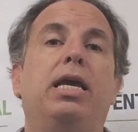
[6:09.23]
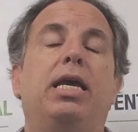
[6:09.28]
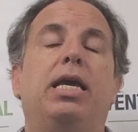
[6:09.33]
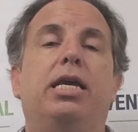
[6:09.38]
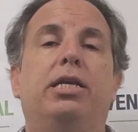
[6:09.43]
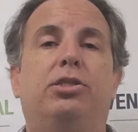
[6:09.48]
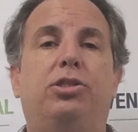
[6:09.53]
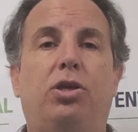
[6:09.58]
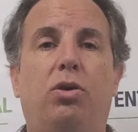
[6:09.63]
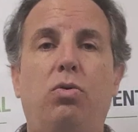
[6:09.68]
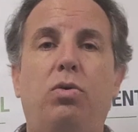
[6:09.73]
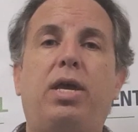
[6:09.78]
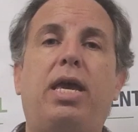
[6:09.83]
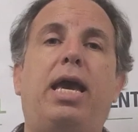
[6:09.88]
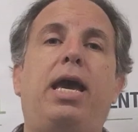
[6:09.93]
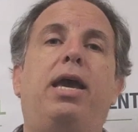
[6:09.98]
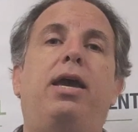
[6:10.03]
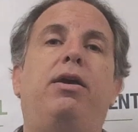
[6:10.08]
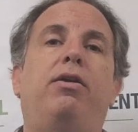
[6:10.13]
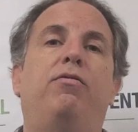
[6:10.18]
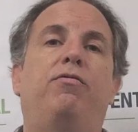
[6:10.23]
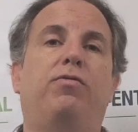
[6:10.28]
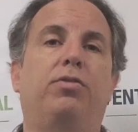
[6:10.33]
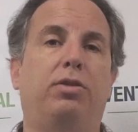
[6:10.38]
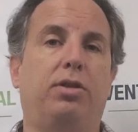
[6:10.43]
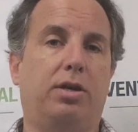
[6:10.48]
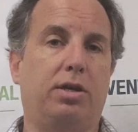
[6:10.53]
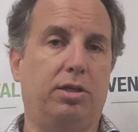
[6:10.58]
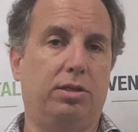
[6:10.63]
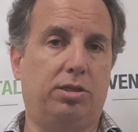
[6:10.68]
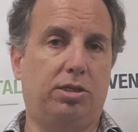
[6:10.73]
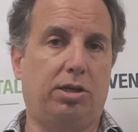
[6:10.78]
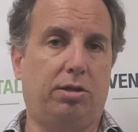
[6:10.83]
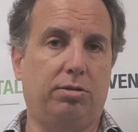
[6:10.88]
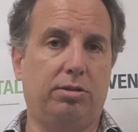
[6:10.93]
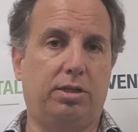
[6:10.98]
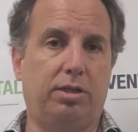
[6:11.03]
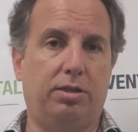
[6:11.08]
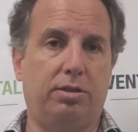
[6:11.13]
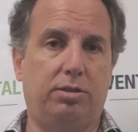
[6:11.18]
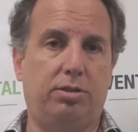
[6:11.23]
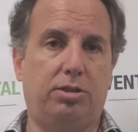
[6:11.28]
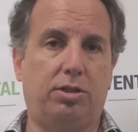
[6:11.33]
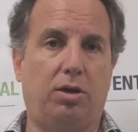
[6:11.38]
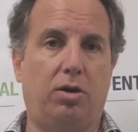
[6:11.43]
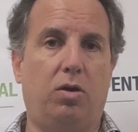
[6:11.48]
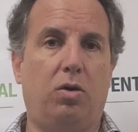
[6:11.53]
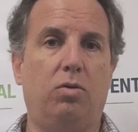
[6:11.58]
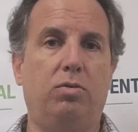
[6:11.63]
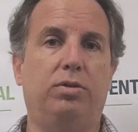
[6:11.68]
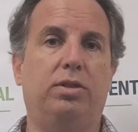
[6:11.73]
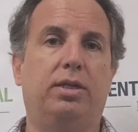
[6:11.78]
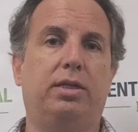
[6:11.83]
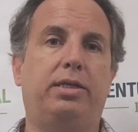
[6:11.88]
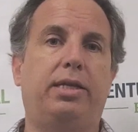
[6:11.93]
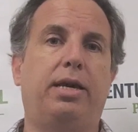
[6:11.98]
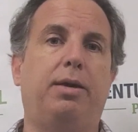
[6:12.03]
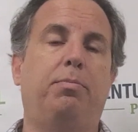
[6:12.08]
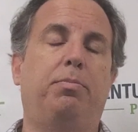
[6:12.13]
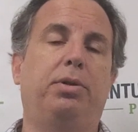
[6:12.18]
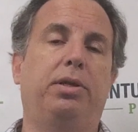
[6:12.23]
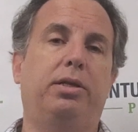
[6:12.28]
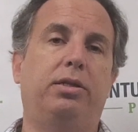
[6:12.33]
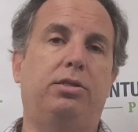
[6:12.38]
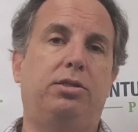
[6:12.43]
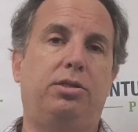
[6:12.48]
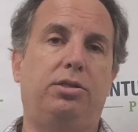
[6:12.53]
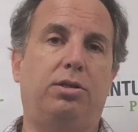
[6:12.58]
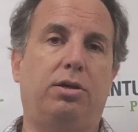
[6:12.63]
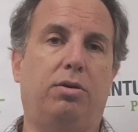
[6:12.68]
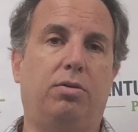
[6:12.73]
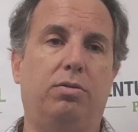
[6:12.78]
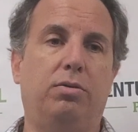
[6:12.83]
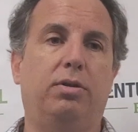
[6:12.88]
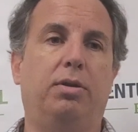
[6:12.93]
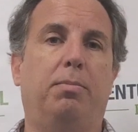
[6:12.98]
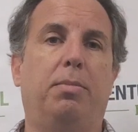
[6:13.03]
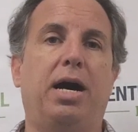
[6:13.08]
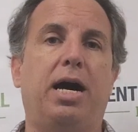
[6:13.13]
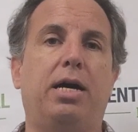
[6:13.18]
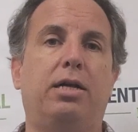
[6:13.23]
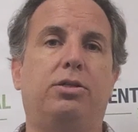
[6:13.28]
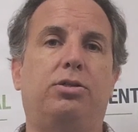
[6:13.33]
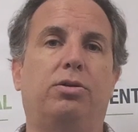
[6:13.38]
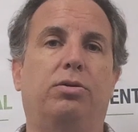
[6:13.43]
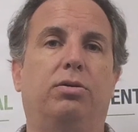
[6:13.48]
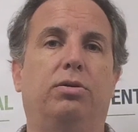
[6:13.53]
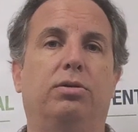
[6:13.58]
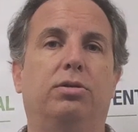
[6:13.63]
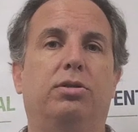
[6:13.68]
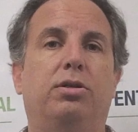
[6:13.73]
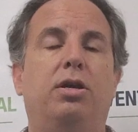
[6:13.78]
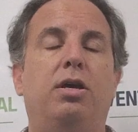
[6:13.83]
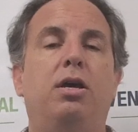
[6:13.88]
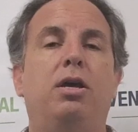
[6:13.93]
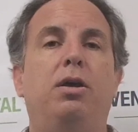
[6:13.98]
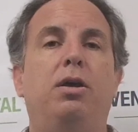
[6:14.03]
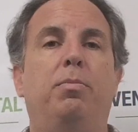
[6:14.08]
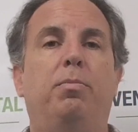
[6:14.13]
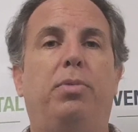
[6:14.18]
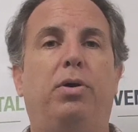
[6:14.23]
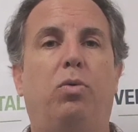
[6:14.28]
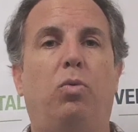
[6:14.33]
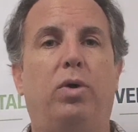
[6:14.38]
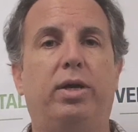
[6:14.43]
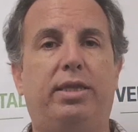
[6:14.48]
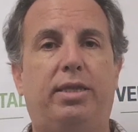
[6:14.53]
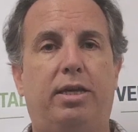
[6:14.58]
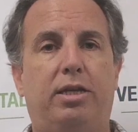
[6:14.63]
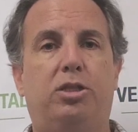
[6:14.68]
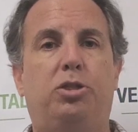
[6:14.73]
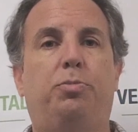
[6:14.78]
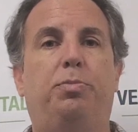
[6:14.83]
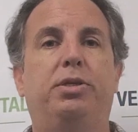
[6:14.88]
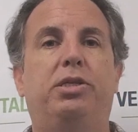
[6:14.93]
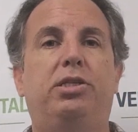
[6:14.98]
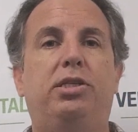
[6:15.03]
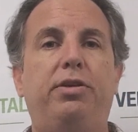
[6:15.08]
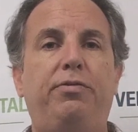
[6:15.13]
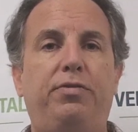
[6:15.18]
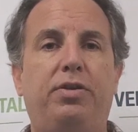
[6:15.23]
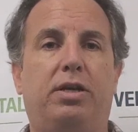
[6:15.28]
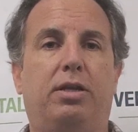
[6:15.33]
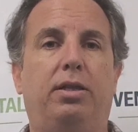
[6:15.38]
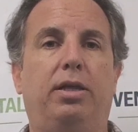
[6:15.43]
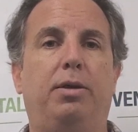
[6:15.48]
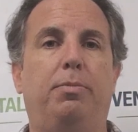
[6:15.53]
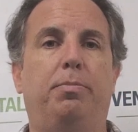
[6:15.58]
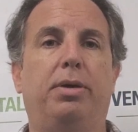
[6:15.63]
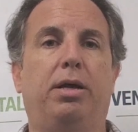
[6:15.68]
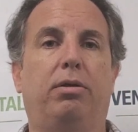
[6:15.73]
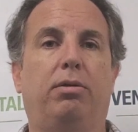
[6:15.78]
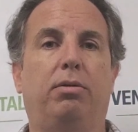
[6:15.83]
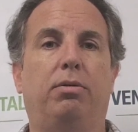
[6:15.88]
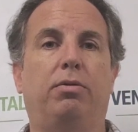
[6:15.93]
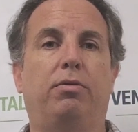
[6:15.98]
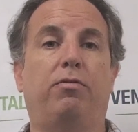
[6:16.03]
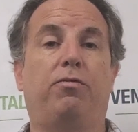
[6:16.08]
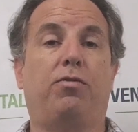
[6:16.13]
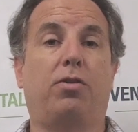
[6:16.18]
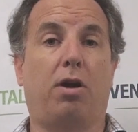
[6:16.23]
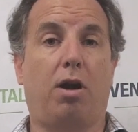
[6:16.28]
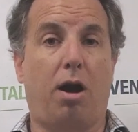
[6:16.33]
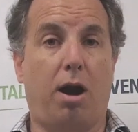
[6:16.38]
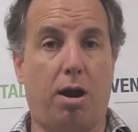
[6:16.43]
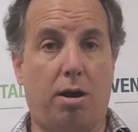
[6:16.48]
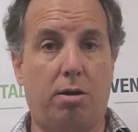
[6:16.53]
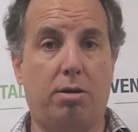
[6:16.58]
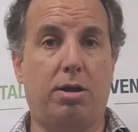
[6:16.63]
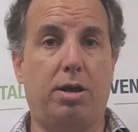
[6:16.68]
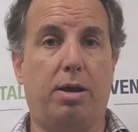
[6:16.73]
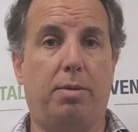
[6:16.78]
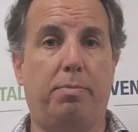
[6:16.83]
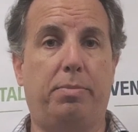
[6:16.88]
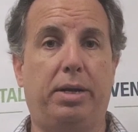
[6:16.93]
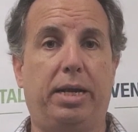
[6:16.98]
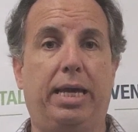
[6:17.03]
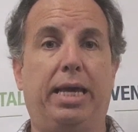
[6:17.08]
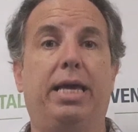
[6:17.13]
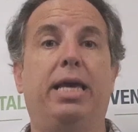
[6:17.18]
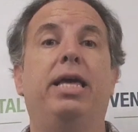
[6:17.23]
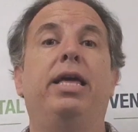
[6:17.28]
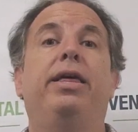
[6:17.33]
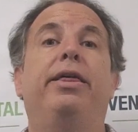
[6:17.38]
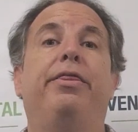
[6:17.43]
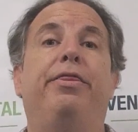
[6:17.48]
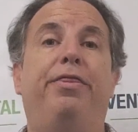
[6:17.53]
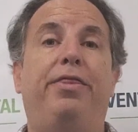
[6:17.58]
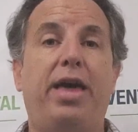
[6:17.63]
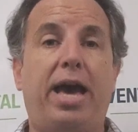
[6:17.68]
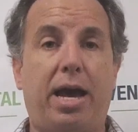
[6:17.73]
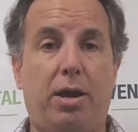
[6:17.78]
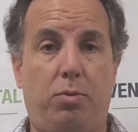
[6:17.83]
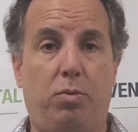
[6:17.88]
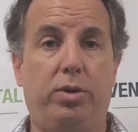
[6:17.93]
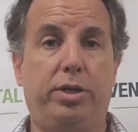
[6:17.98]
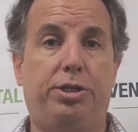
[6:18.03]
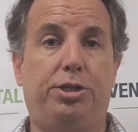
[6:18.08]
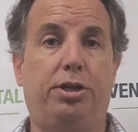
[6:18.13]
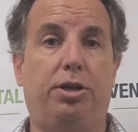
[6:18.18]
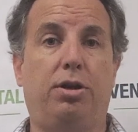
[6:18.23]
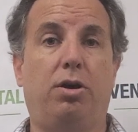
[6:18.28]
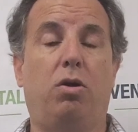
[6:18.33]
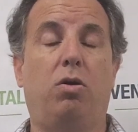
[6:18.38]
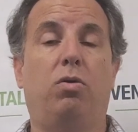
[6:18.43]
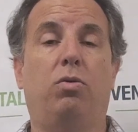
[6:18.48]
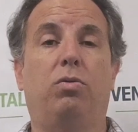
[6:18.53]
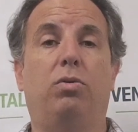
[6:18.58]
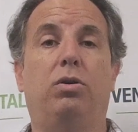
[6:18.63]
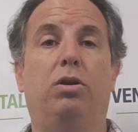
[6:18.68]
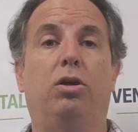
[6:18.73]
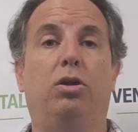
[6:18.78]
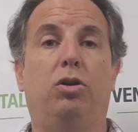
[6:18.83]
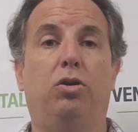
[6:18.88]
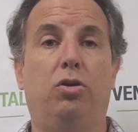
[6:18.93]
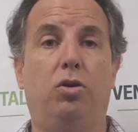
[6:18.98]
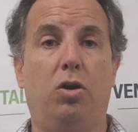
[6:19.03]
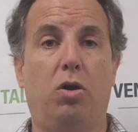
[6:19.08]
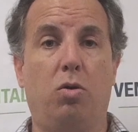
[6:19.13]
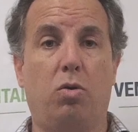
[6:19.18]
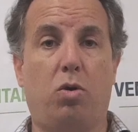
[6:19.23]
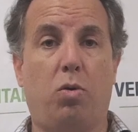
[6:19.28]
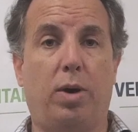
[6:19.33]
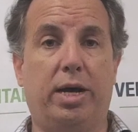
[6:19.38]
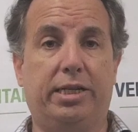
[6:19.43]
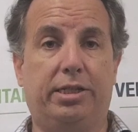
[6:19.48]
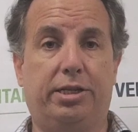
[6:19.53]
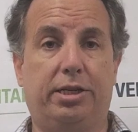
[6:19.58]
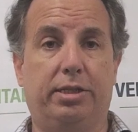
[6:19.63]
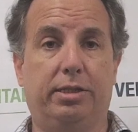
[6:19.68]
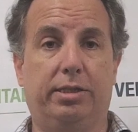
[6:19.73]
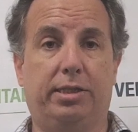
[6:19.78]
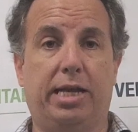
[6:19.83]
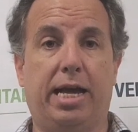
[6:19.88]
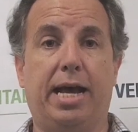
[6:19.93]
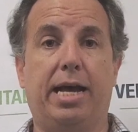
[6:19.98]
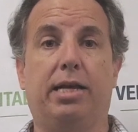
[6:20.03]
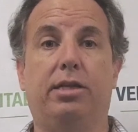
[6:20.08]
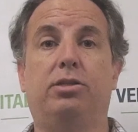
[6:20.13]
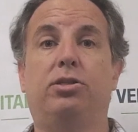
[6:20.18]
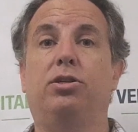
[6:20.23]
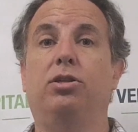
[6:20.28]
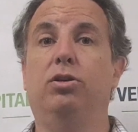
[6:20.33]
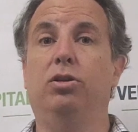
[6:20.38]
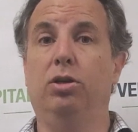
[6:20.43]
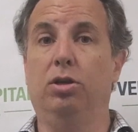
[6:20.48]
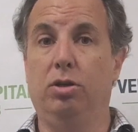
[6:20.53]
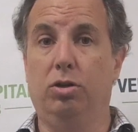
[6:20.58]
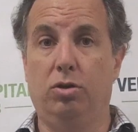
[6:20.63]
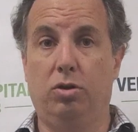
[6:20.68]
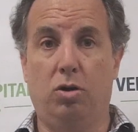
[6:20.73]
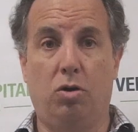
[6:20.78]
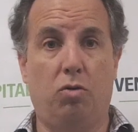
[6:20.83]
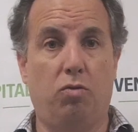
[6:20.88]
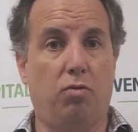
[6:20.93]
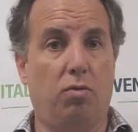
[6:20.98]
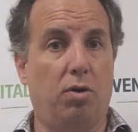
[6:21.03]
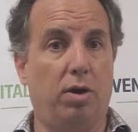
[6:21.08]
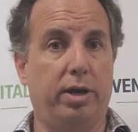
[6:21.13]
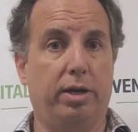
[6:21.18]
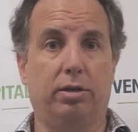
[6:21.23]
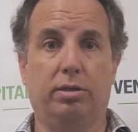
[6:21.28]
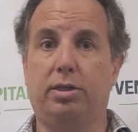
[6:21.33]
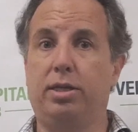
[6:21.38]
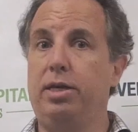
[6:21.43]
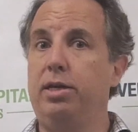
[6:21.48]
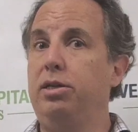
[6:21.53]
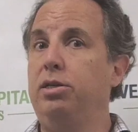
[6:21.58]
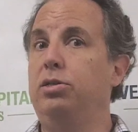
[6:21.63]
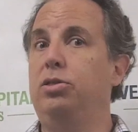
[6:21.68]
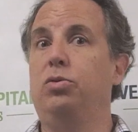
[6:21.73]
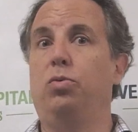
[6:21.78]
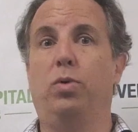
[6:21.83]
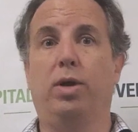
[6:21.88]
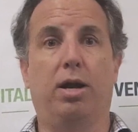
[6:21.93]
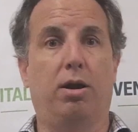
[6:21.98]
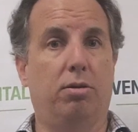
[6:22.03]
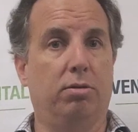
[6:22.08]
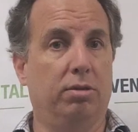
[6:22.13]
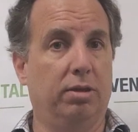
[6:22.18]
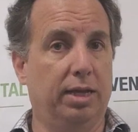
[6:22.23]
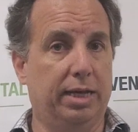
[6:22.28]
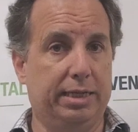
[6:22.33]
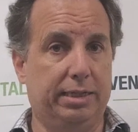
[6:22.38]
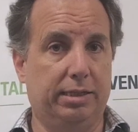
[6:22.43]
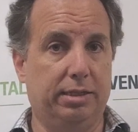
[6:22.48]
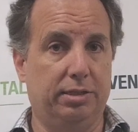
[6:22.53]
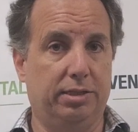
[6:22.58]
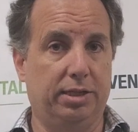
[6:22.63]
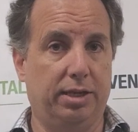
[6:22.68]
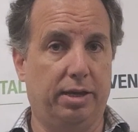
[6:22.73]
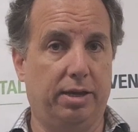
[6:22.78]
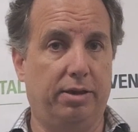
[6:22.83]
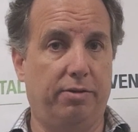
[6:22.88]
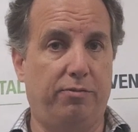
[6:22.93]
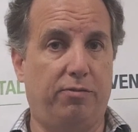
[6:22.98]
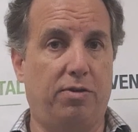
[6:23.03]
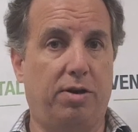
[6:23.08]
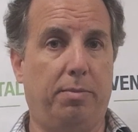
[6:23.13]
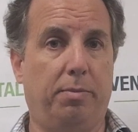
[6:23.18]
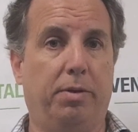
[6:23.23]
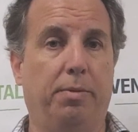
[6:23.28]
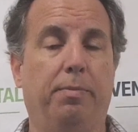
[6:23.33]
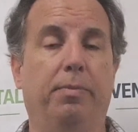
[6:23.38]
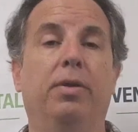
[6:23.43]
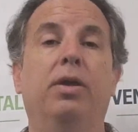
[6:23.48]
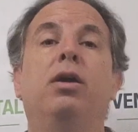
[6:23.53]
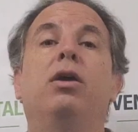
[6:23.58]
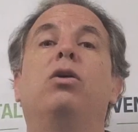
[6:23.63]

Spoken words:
It's okay for the consultant to own the templates, to own the modules, but what they specifically built for our company, that we should own, no questions asked, no royalties. We aren't licensing it from them.